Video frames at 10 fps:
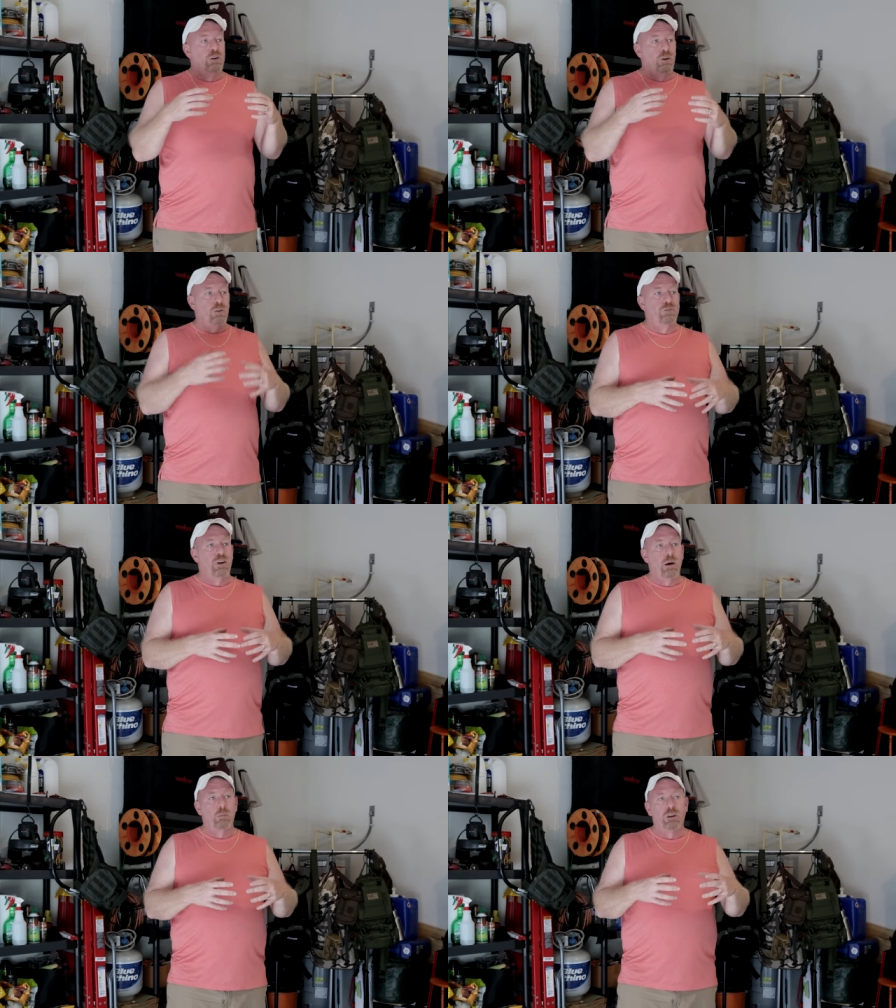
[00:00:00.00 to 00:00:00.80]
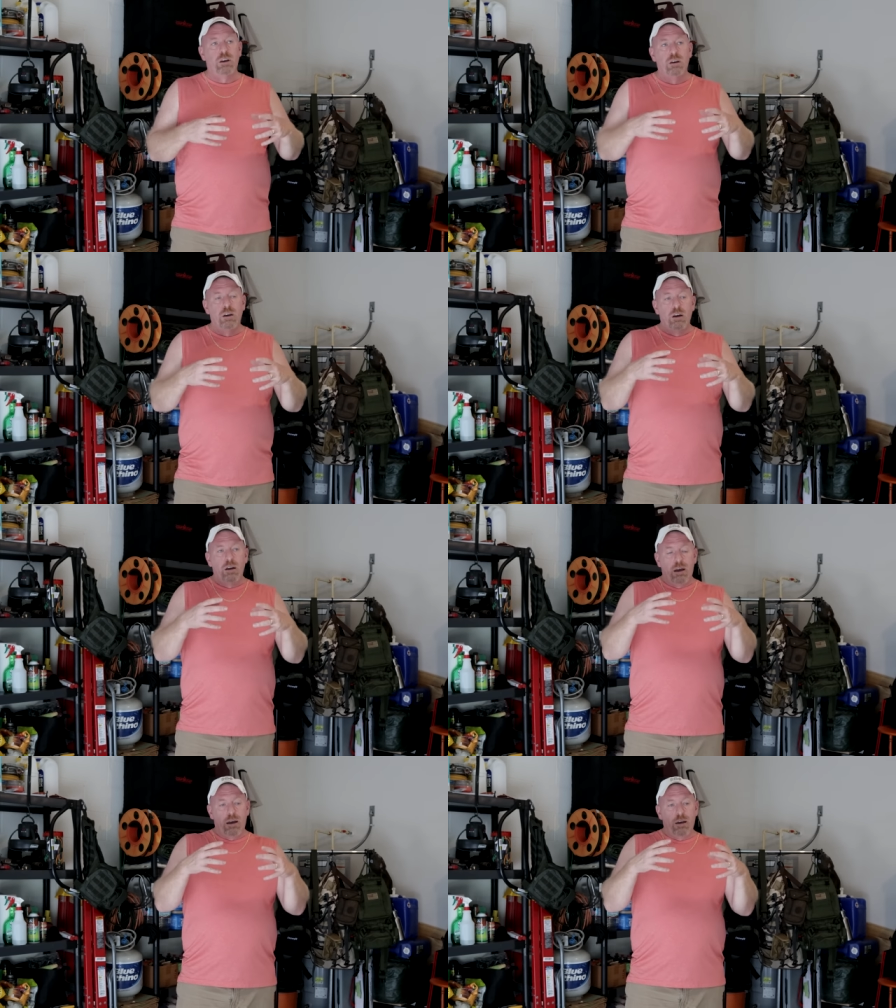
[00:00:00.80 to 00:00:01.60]
your family
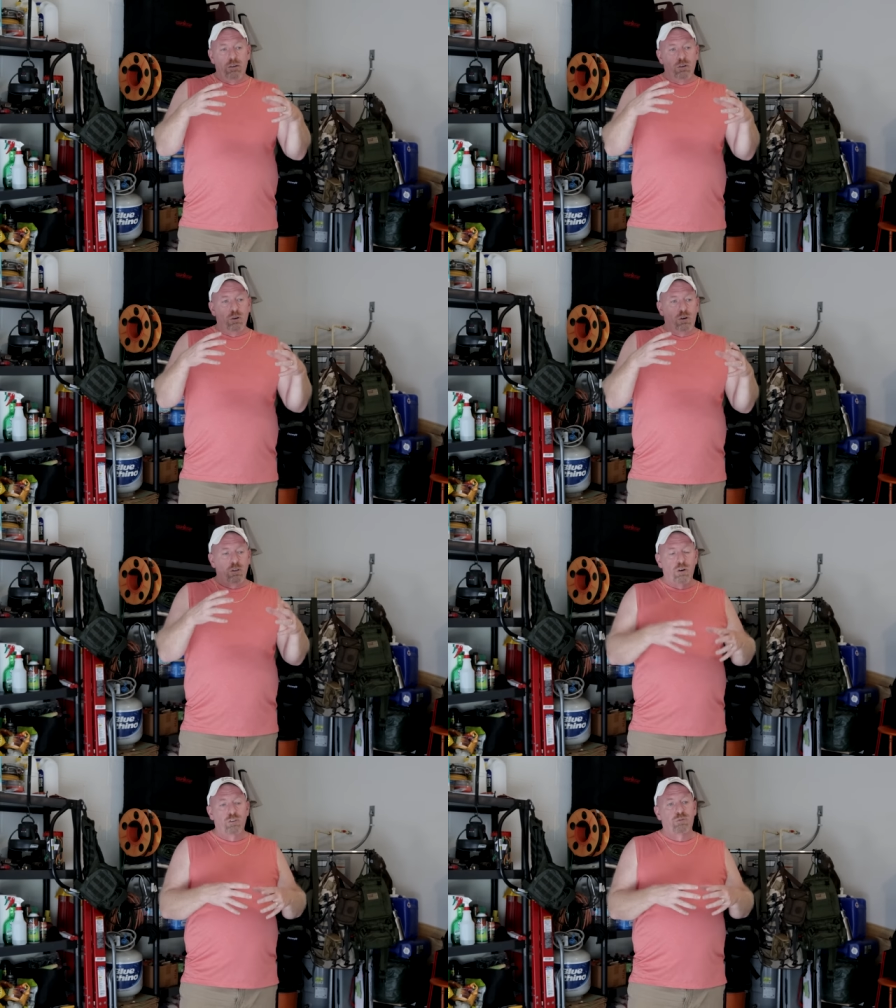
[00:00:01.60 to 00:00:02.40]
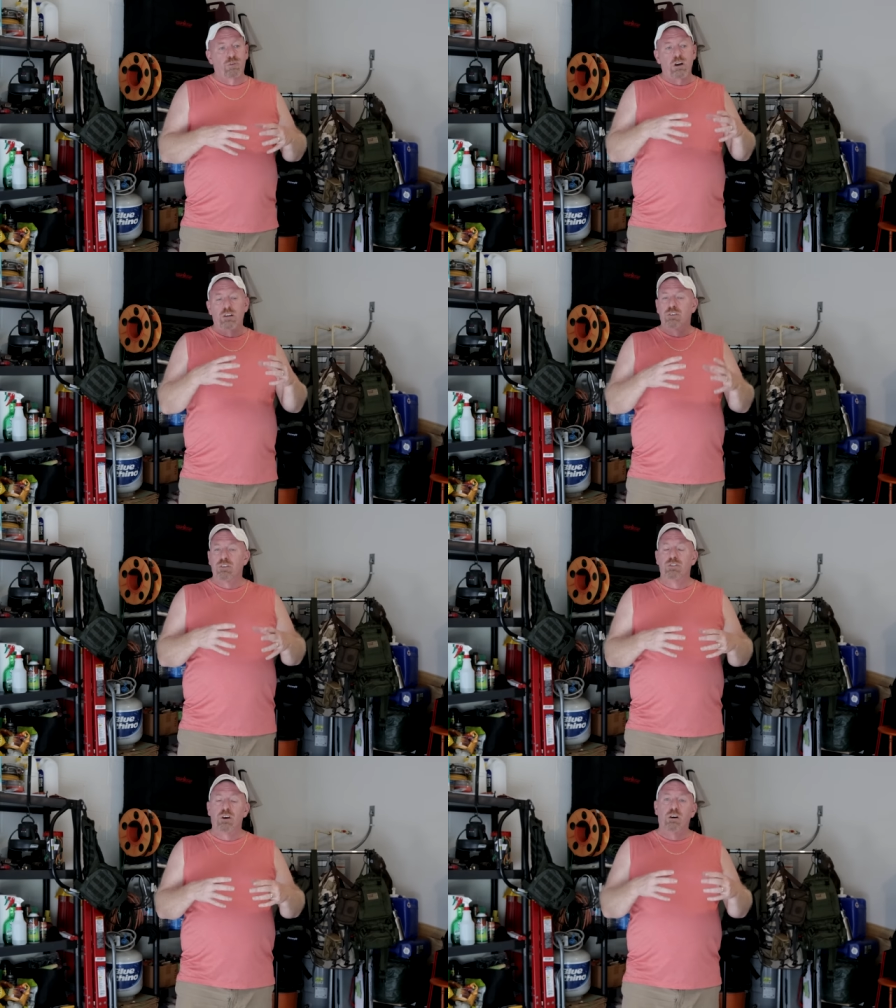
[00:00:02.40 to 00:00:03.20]
and your close friends
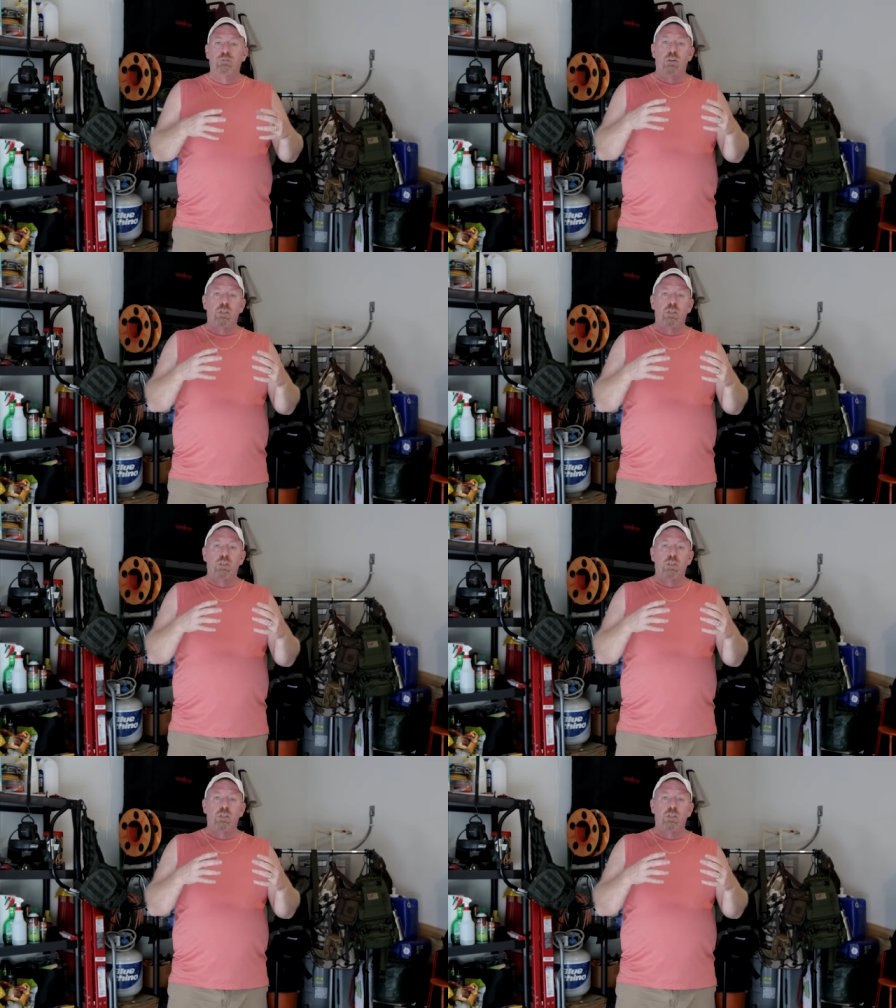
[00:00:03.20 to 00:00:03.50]
and stuff